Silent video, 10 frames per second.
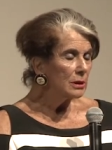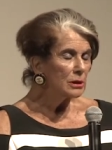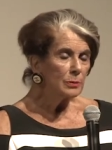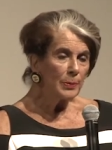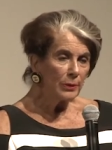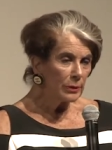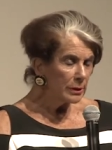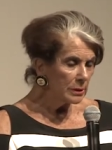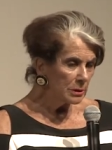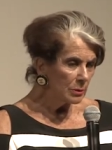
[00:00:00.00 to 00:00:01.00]

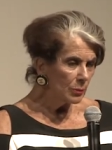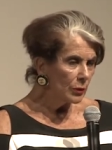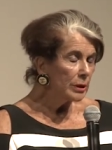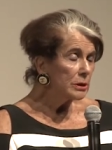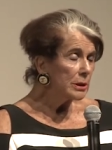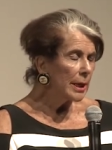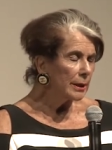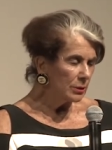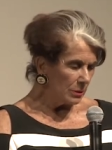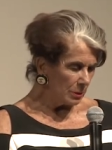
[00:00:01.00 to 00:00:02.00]
experienced British
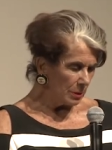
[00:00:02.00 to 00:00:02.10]
actor,